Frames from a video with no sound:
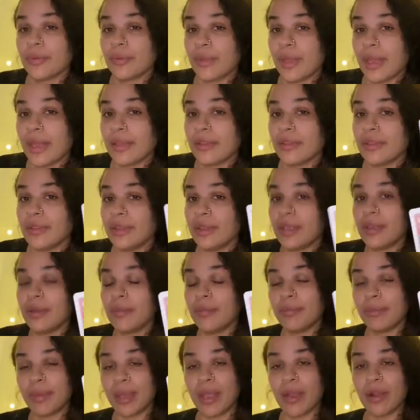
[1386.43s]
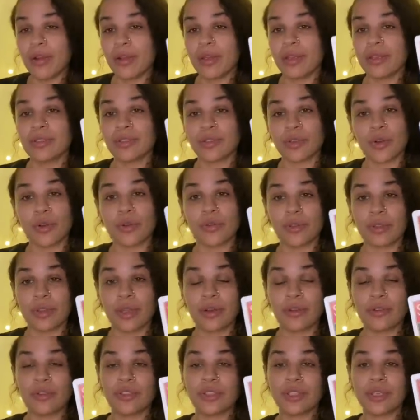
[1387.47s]
Like the bear is earth
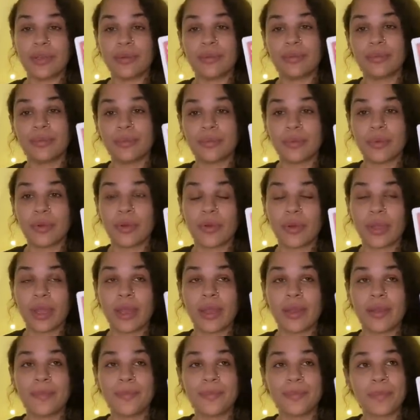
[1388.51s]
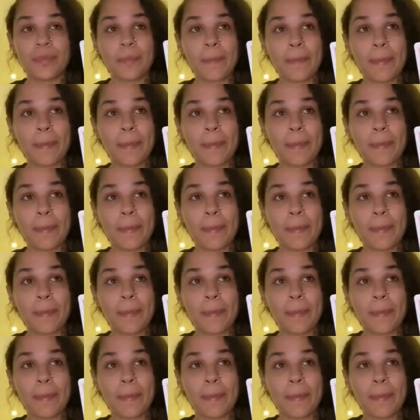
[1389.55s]
energy. Okay.